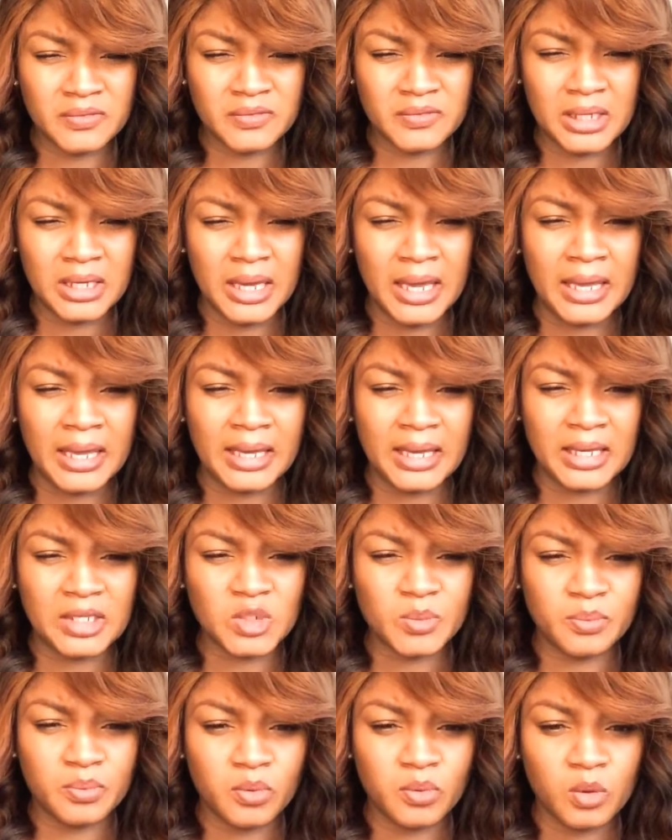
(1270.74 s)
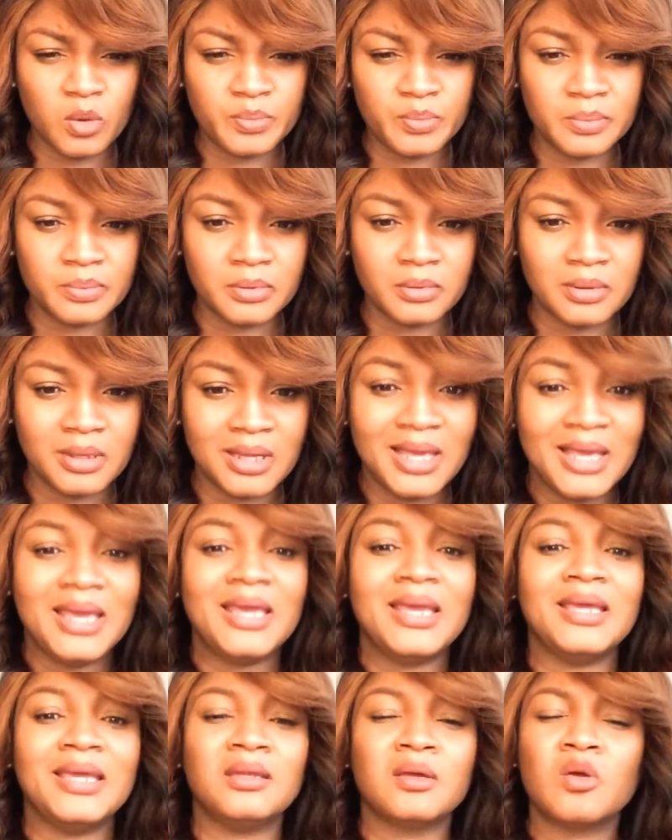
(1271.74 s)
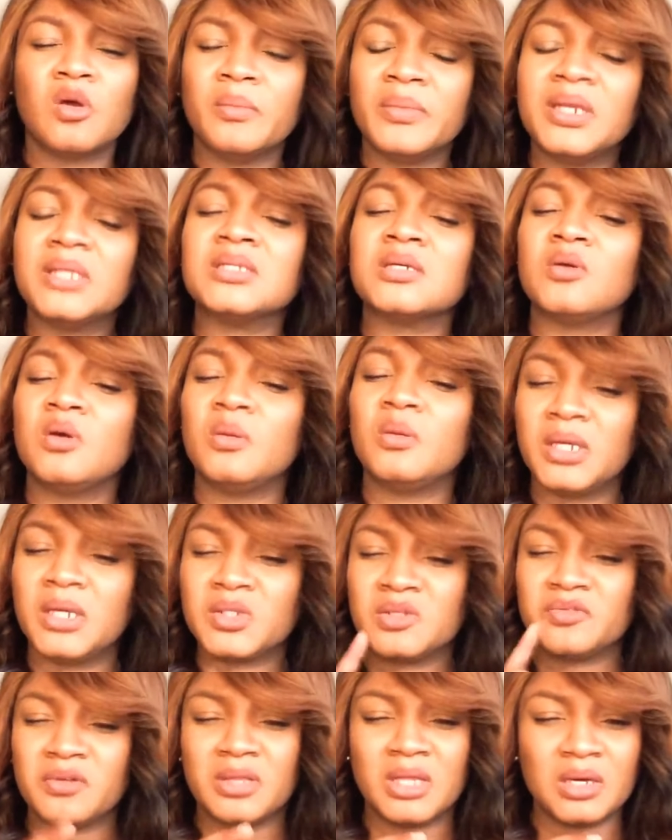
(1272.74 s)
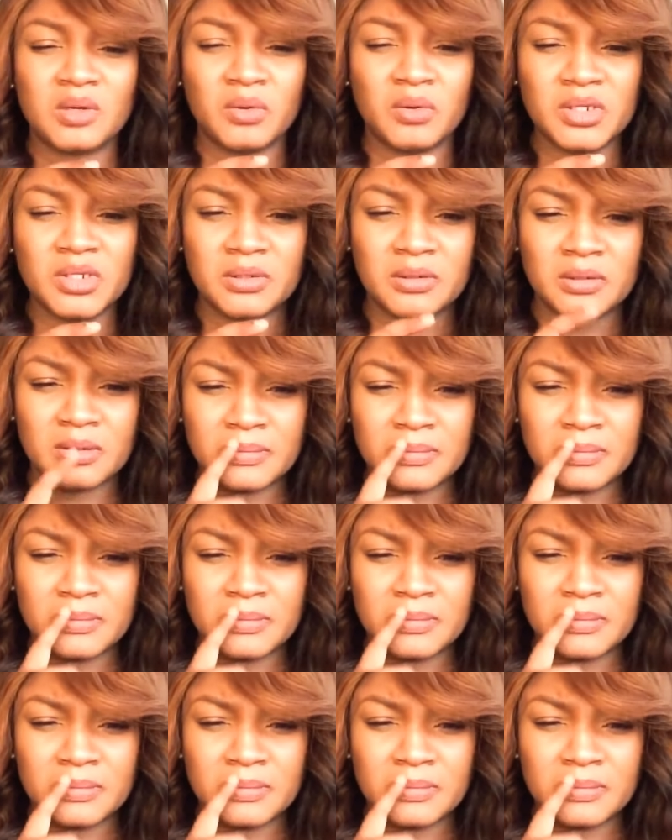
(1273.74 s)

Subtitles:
Engage people in community for that question